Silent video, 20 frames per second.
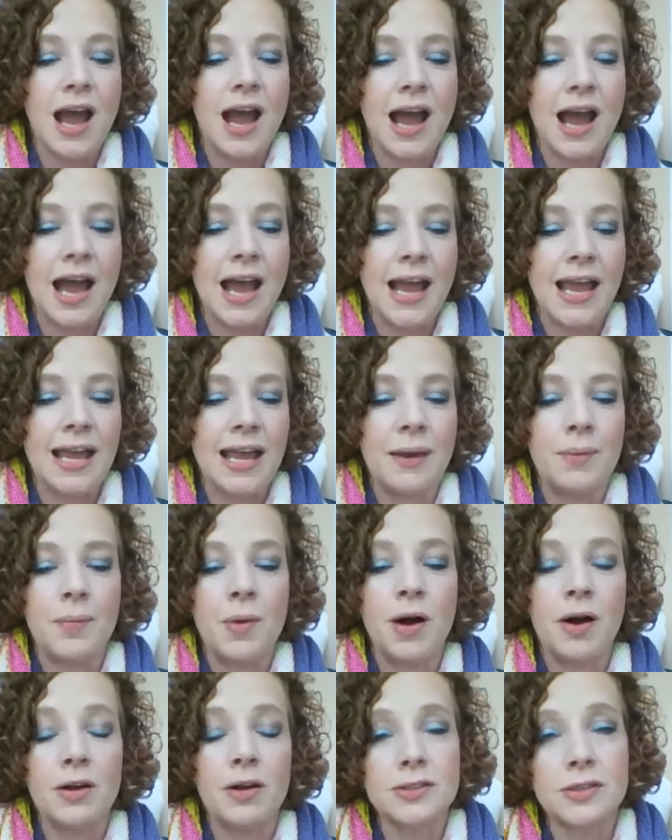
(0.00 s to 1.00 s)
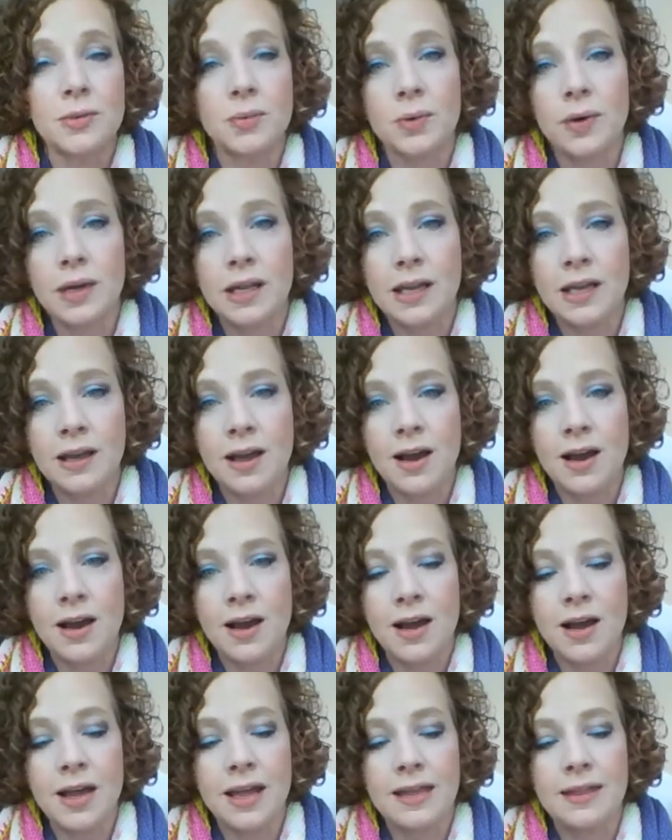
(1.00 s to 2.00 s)
I am also working
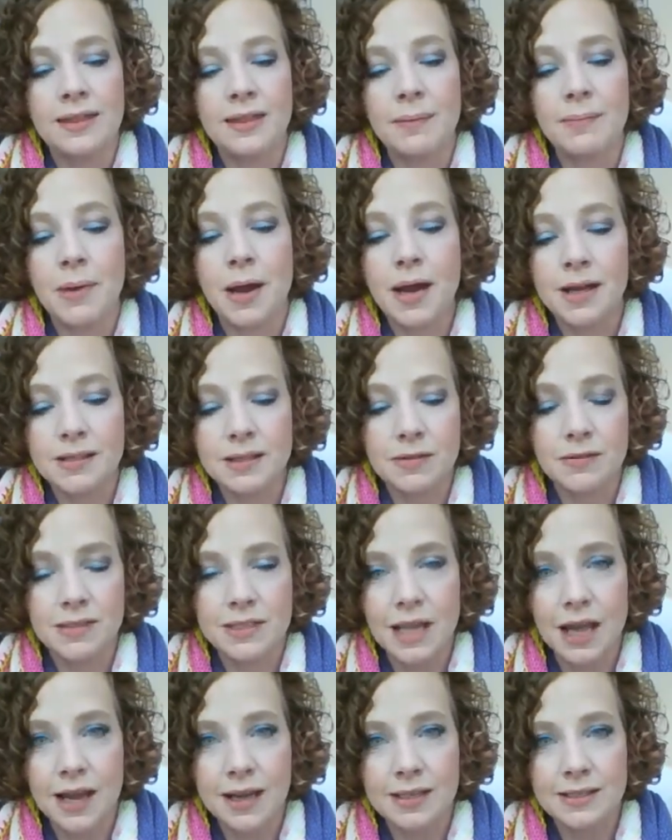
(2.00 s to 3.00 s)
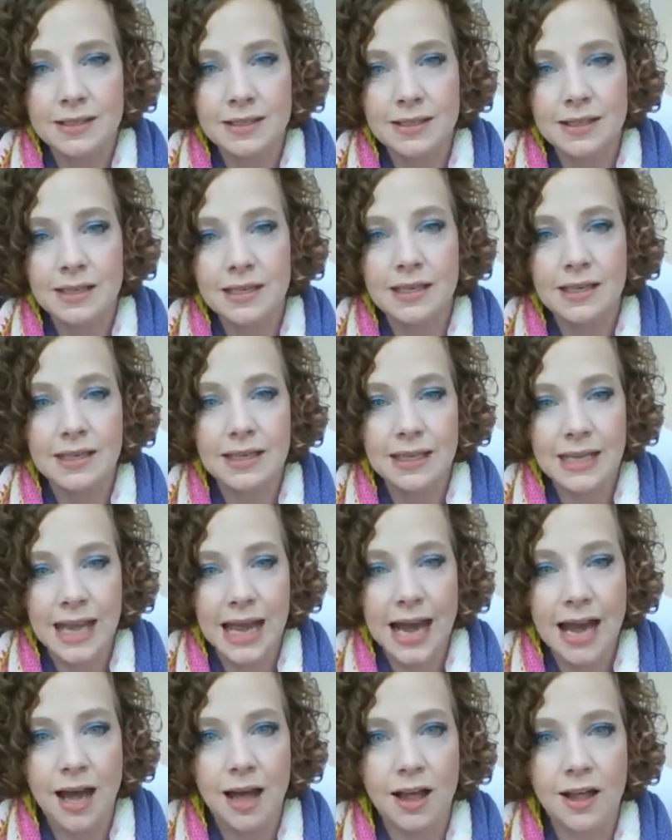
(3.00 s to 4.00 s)
on the Box of Socks
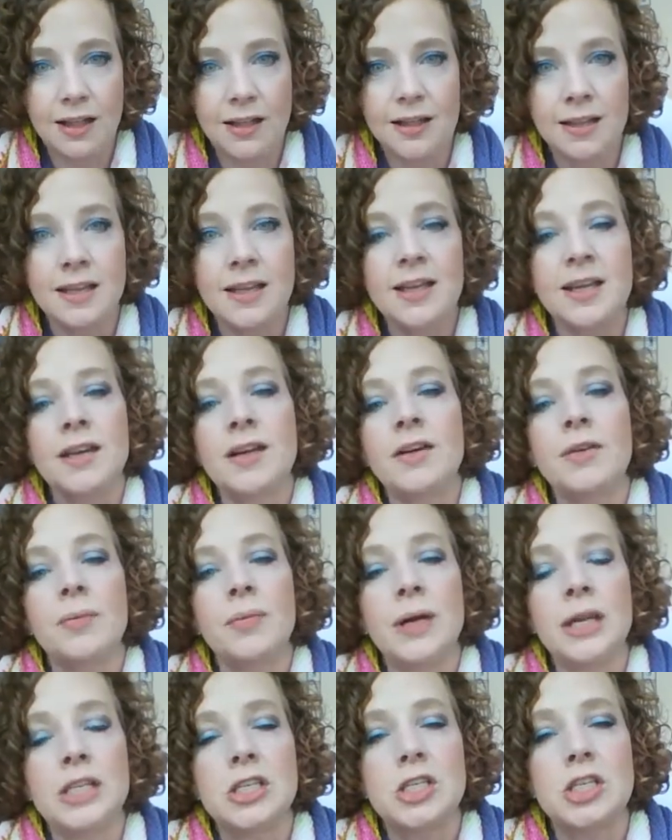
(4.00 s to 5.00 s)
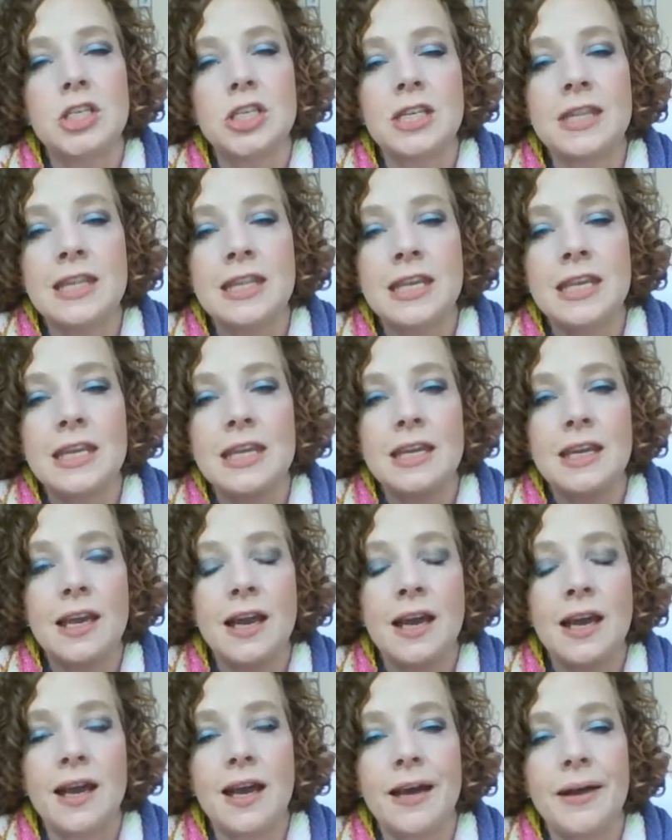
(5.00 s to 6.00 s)
Cal, which the